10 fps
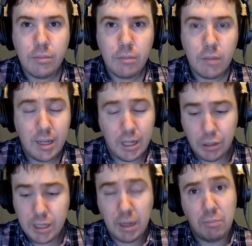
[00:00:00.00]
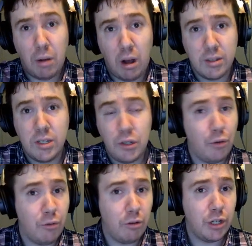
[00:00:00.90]
They do seem like pauses in the
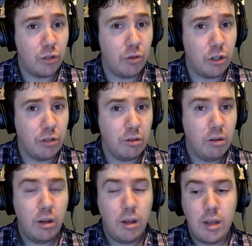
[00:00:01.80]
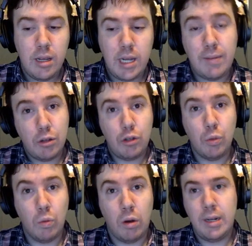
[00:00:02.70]
overarching structure. If that's what you
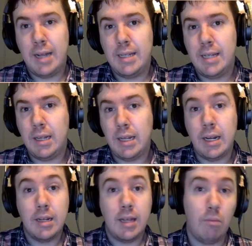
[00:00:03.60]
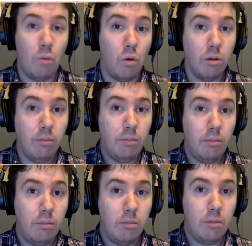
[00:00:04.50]
want, I'd say lean into that more.
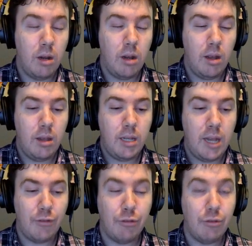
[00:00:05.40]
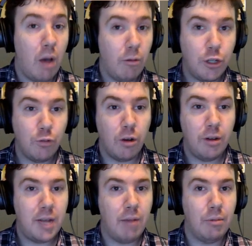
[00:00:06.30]
If they're not what you
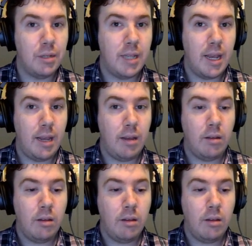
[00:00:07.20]
want, I would say